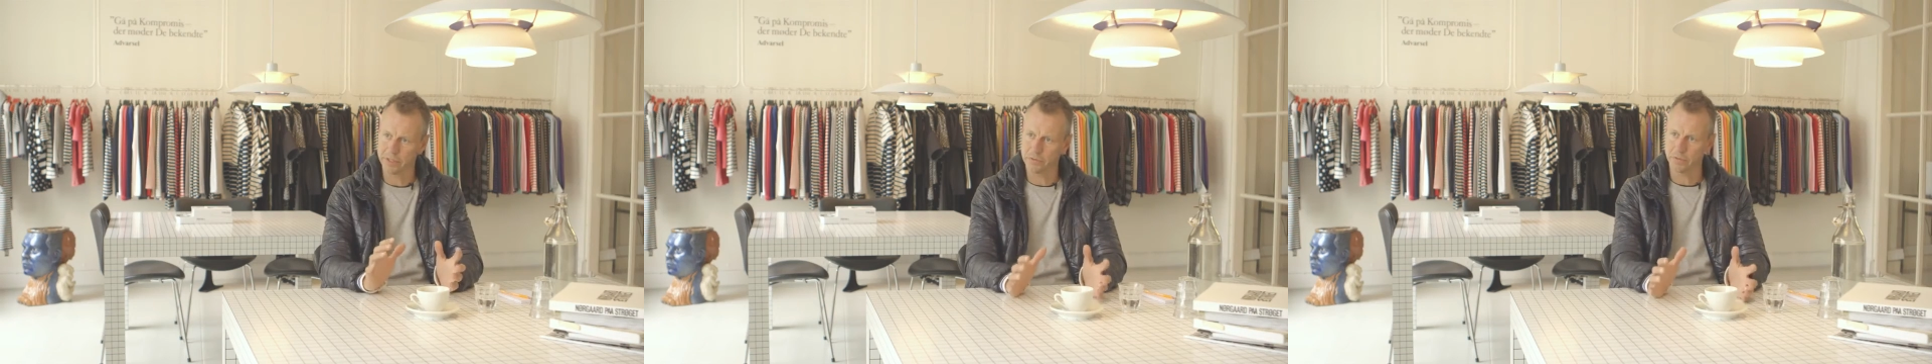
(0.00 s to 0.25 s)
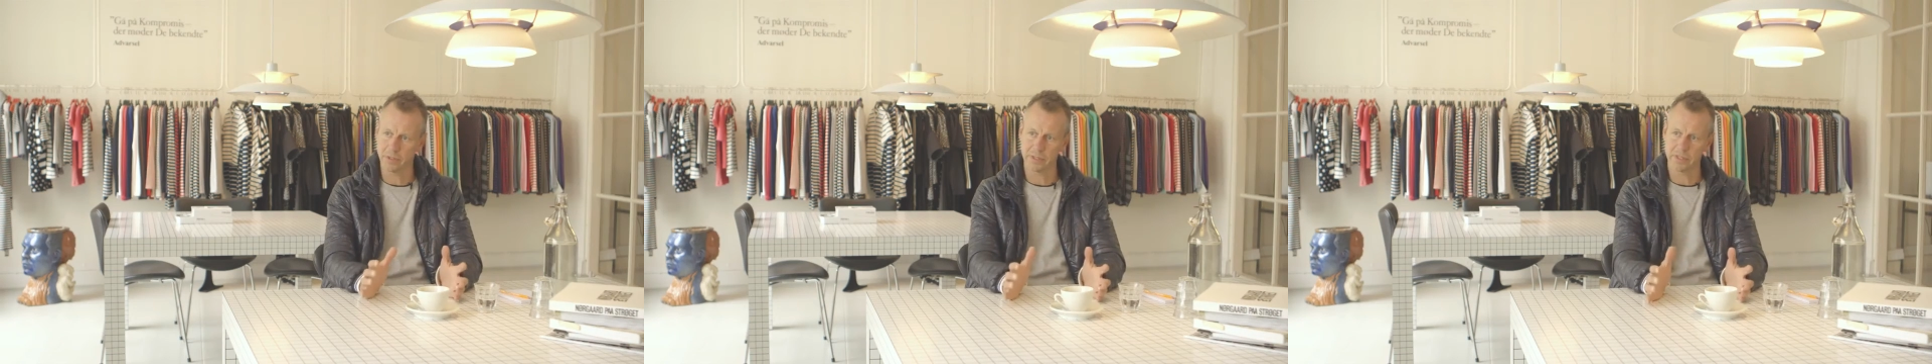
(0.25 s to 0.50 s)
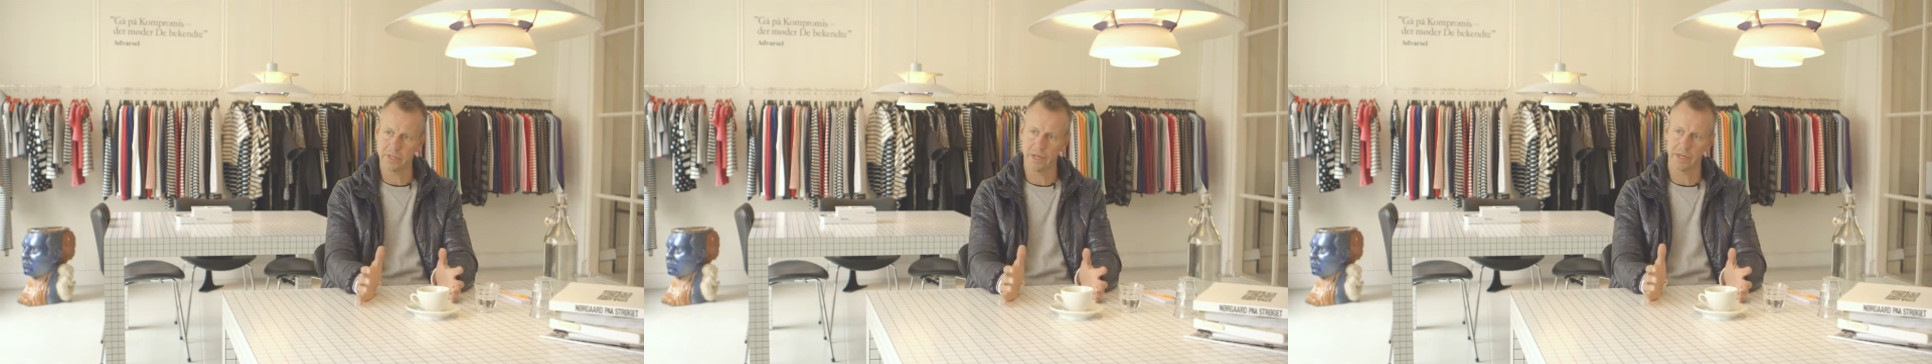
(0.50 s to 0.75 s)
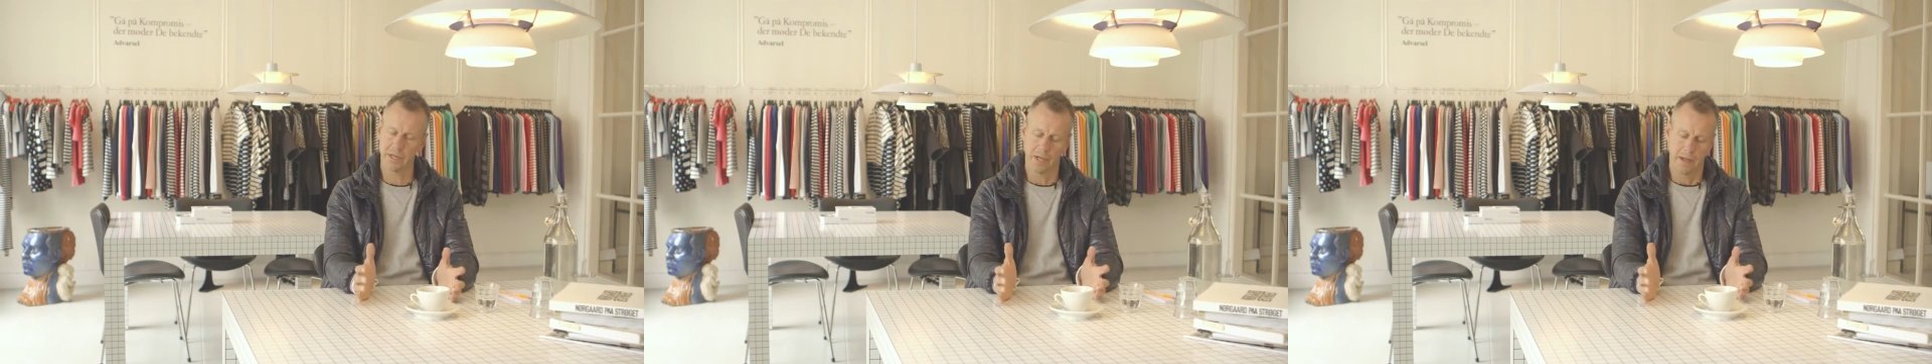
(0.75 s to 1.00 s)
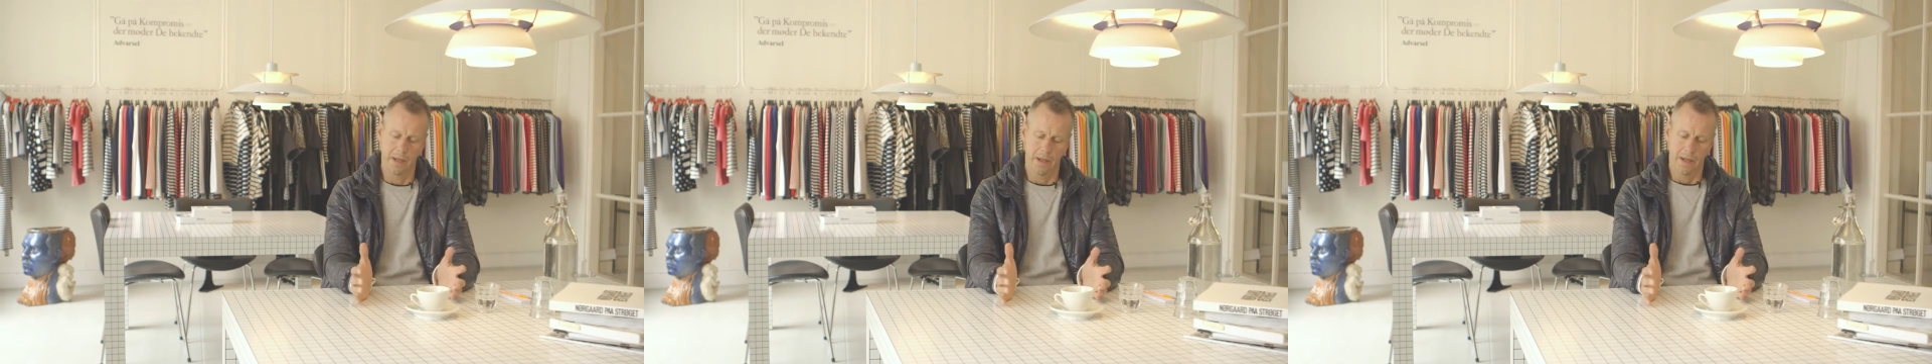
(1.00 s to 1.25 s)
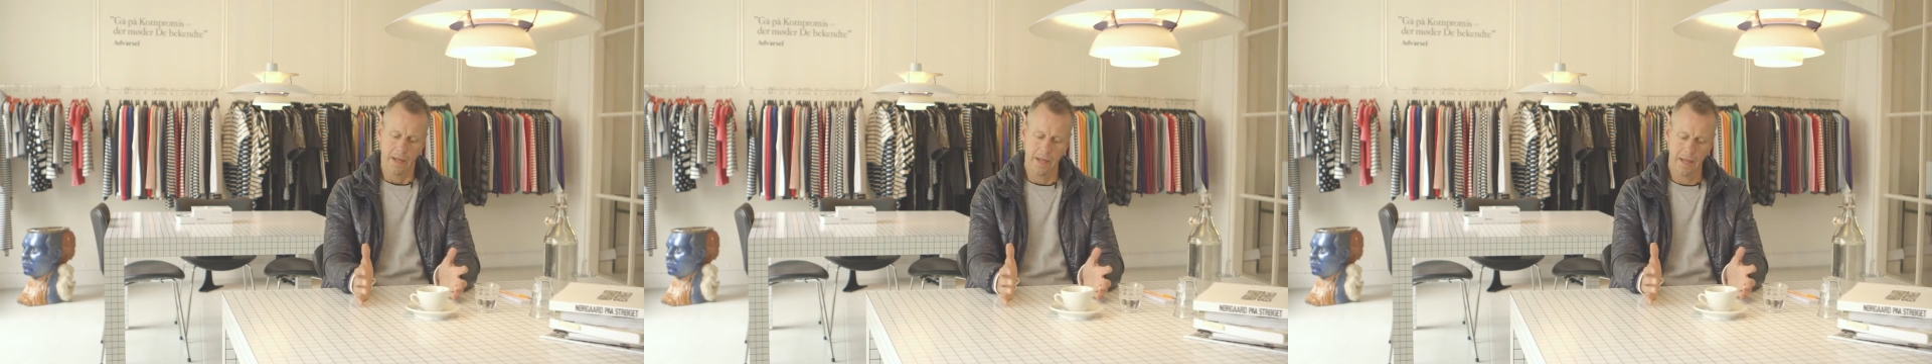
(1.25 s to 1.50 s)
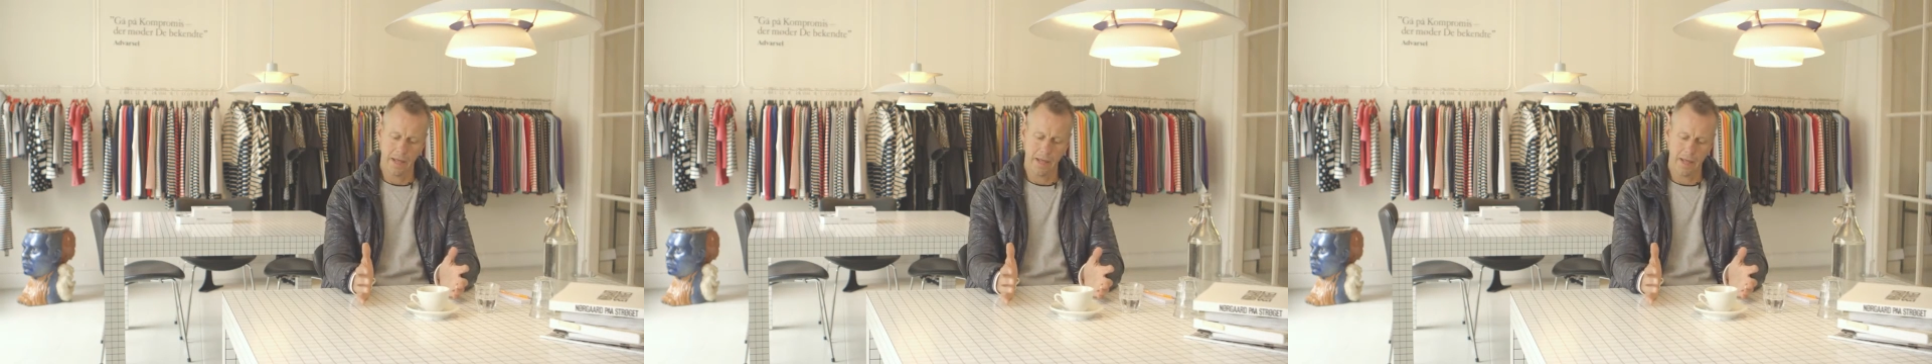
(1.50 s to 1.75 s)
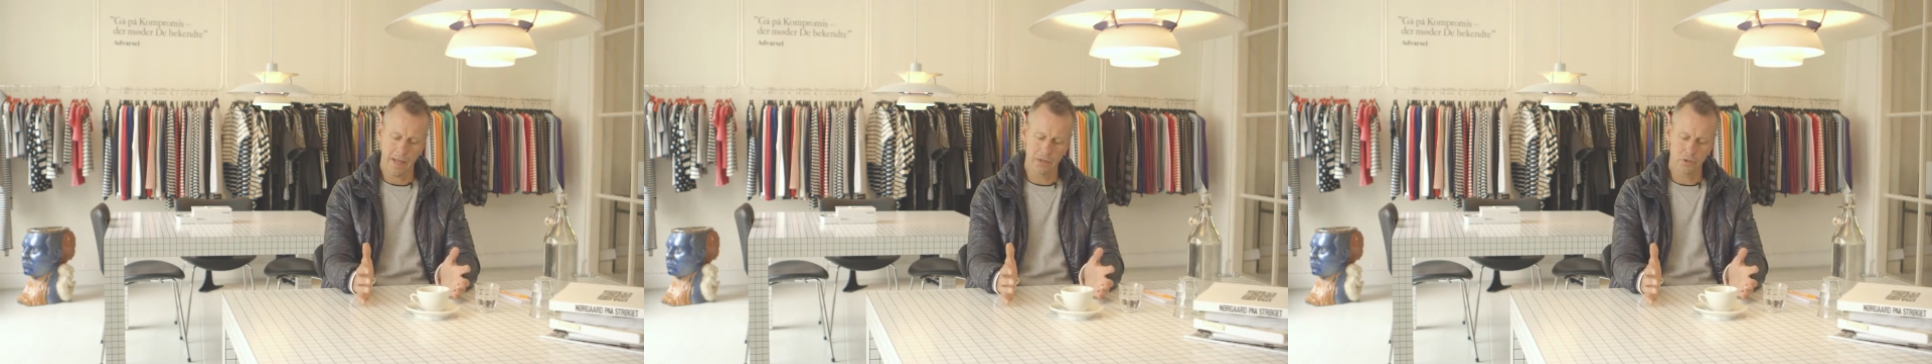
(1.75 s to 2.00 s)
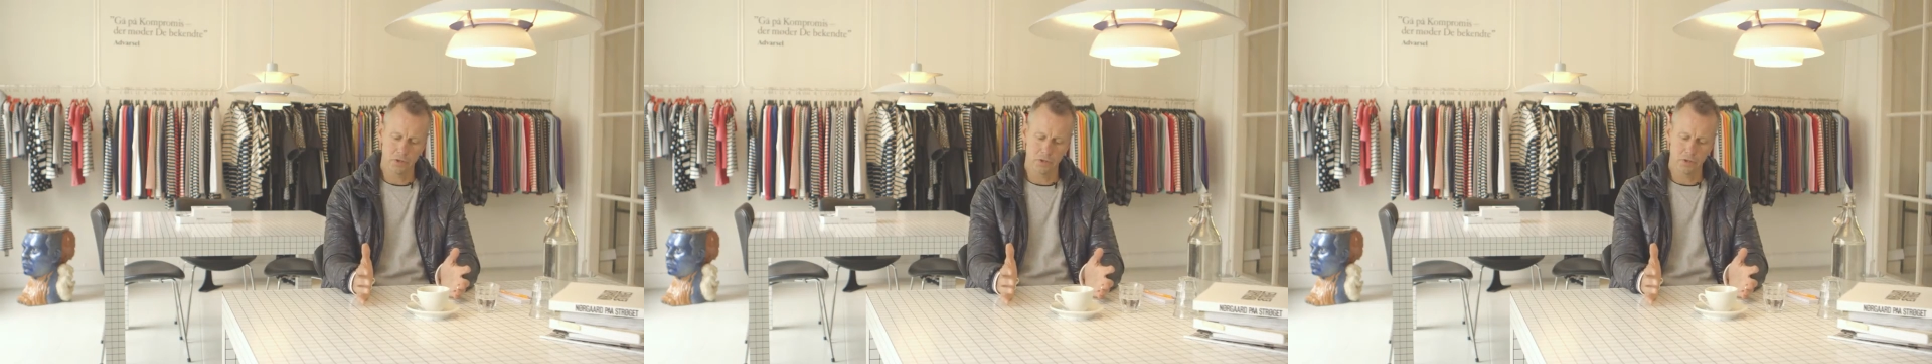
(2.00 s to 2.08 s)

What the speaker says: strict design. And